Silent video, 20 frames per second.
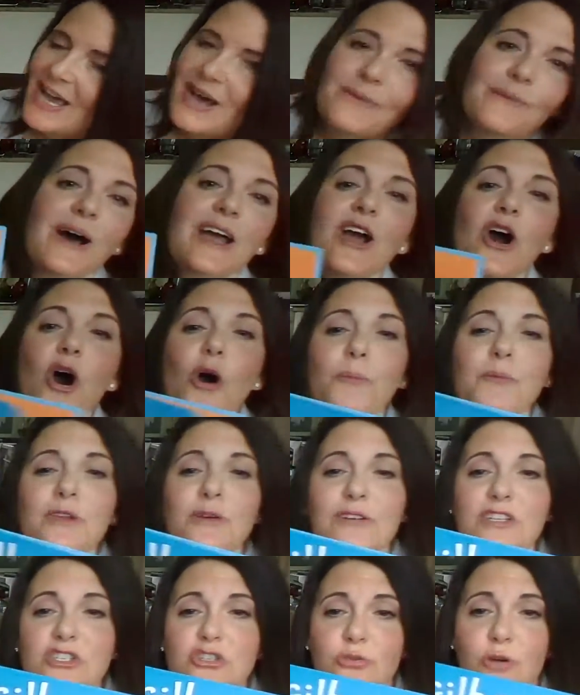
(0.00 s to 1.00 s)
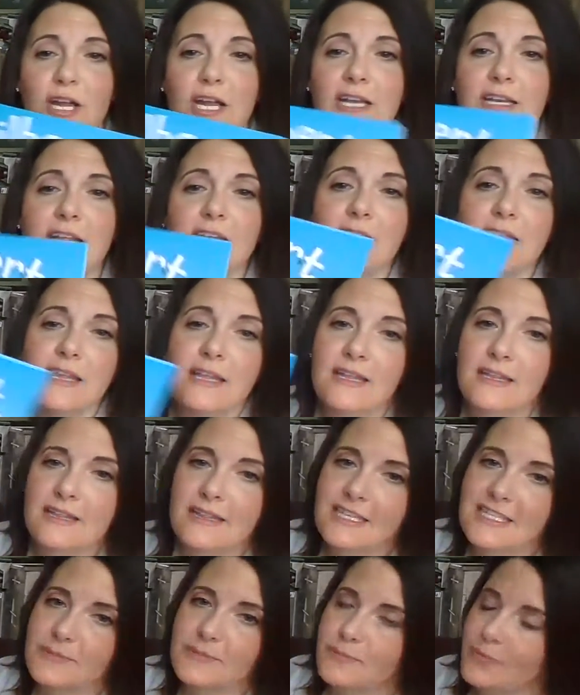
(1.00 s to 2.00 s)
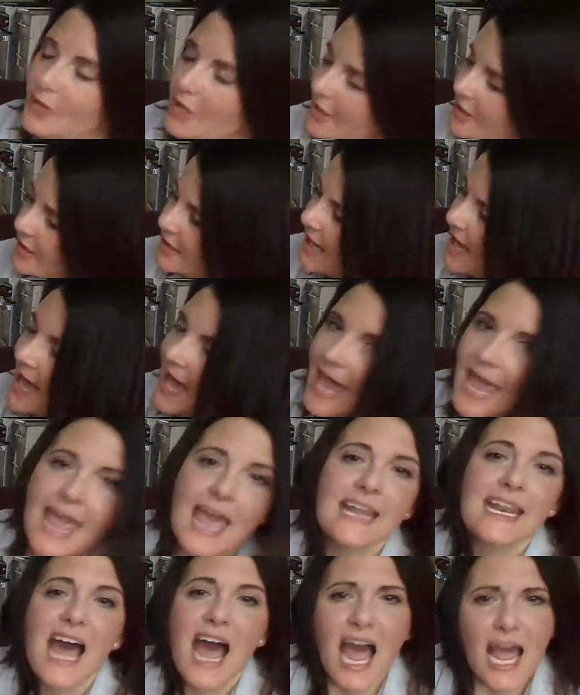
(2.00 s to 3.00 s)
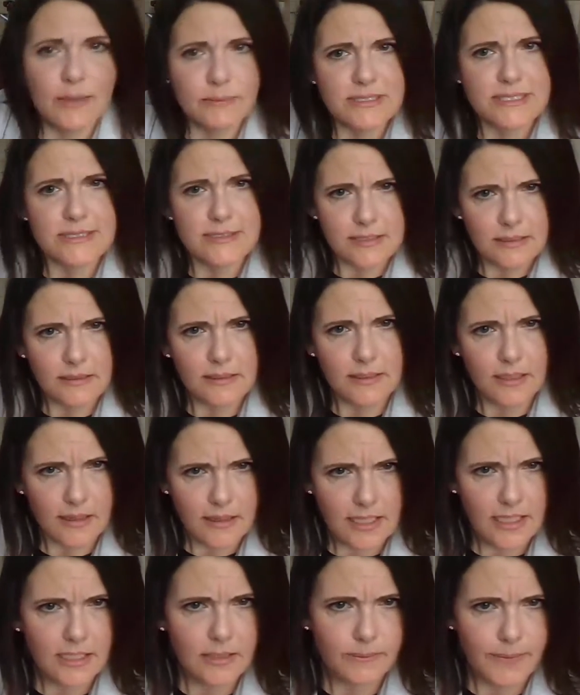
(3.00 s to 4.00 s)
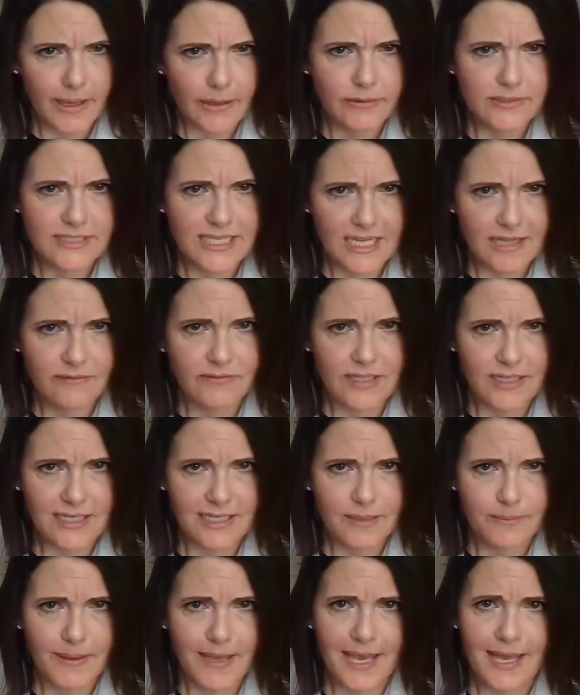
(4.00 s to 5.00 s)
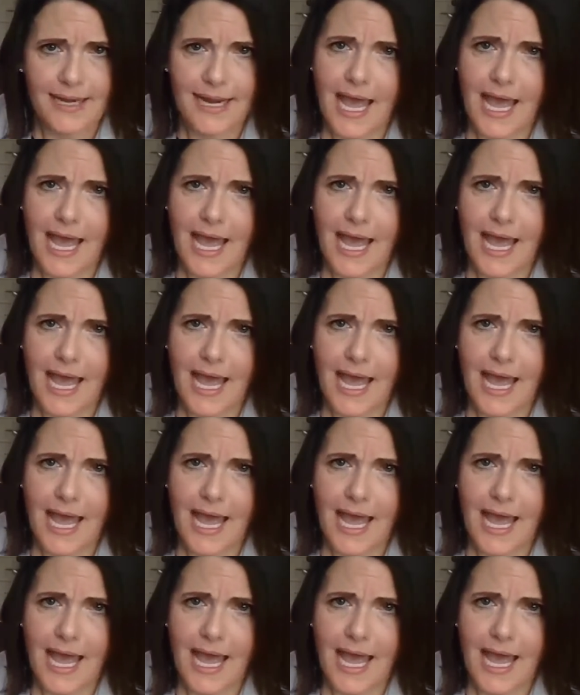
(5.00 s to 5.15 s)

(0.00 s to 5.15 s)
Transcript: Well, I hope you enjoyed this book, and I'm still going to think about Dave getting a pet.